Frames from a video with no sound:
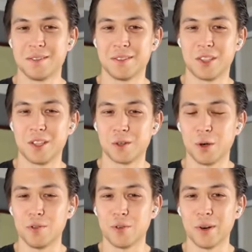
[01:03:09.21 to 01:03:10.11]
still
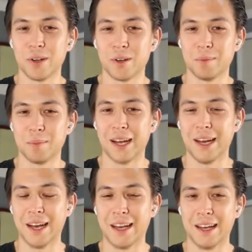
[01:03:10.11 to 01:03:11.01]
go for it, but
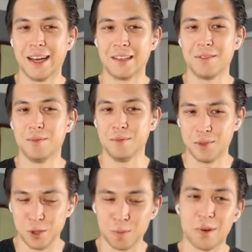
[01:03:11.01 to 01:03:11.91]
I
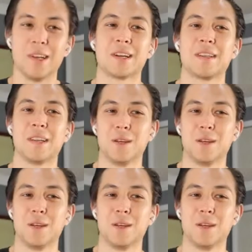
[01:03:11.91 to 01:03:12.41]
do predict that